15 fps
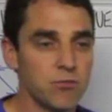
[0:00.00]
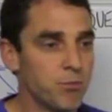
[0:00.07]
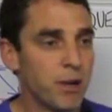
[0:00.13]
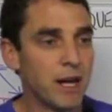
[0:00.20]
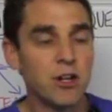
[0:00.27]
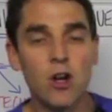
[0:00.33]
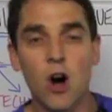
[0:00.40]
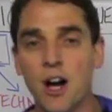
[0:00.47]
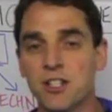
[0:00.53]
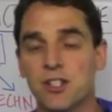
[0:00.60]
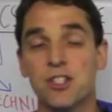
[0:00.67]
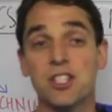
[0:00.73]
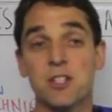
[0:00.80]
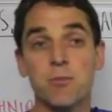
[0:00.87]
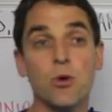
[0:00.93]
being nice
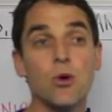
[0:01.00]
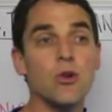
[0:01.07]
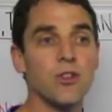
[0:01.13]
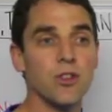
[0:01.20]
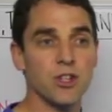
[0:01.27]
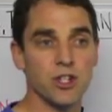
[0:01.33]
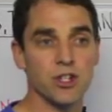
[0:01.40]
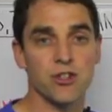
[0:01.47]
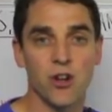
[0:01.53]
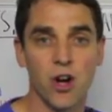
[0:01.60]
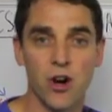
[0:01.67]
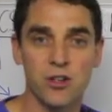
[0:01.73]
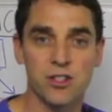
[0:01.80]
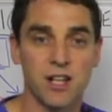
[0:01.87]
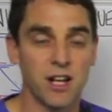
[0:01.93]
and smooth in your
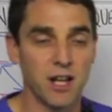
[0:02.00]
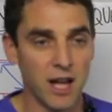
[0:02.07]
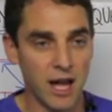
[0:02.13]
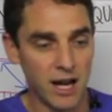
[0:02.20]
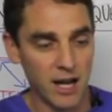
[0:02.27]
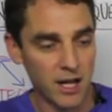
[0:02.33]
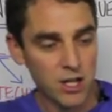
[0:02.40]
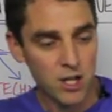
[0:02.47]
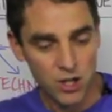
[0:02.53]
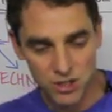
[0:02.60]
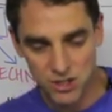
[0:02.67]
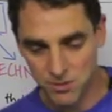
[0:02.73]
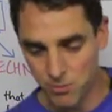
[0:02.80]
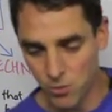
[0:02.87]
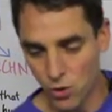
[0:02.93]
strokes and a
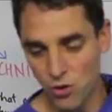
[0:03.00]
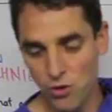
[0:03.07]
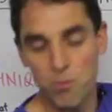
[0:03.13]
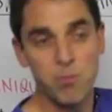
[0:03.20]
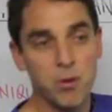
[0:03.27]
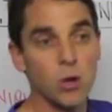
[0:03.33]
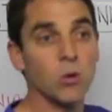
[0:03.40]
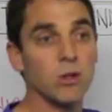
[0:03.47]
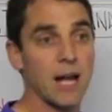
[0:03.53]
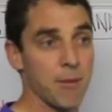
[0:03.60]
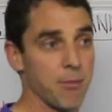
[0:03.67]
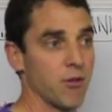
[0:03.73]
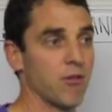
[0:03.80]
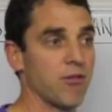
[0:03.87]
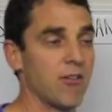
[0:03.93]
smooth
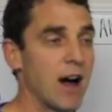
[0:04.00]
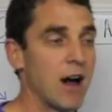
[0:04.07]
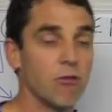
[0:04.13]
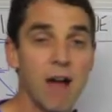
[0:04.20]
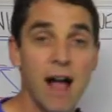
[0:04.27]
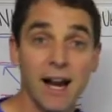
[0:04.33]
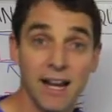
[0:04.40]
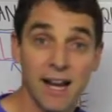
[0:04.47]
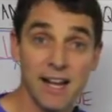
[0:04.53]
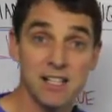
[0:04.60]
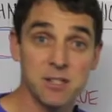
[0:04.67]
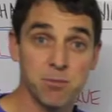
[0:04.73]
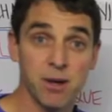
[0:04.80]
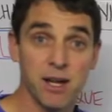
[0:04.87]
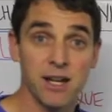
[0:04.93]
build-up of racket head
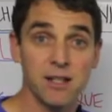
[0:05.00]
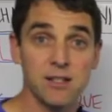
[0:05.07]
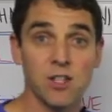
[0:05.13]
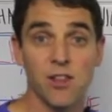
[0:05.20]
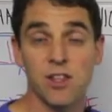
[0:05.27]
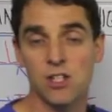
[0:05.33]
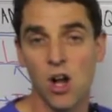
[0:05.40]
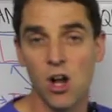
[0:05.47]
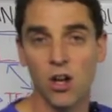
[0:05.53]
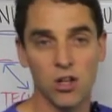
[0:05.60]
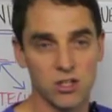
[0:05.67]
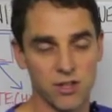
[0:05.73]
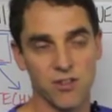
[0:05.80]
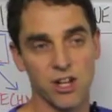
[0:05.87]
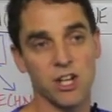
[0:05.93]
speed, so there's no
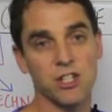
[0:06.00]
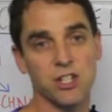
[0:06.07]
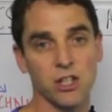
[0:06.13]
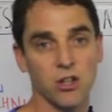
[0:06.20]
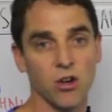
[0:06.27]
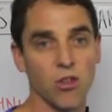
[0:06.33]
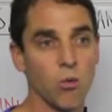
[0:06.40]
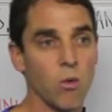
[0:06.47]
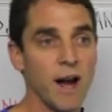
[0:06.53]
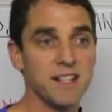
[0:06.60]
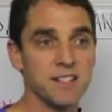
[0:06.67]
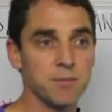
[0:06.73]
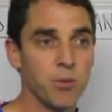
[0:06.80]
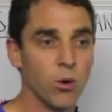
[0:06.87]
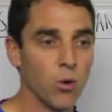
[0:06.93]
loss of energy along the way is
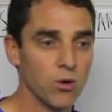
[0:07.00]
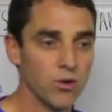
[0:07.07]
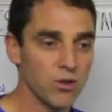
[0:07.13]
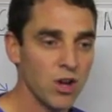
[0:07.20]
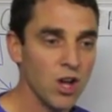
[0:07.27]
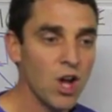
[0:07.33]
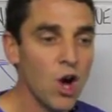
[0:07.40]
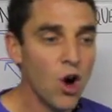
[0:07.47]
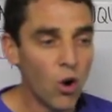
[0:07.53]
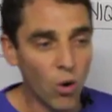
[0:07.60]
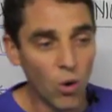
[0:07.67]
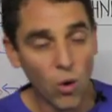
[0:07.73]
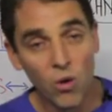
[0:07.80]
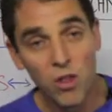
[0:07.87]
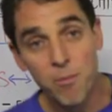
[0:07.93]
important.
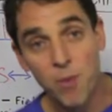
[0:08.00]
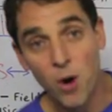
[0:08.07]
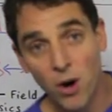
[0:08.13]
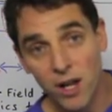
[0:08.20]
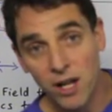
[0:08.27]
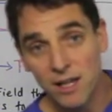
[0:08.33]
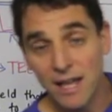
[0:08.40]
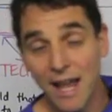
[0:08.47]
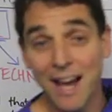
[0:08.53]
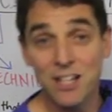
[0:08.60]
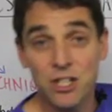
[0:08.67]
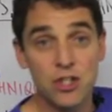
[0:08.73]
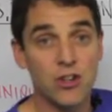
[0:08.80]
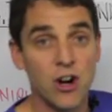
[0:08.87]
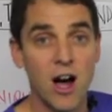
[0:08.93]
All the body,
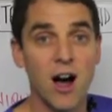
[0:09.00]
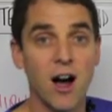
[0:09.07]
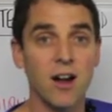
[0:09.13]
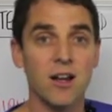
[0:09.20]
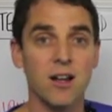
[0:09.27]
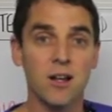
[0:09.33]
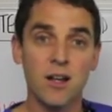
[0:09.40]
legs, trunk,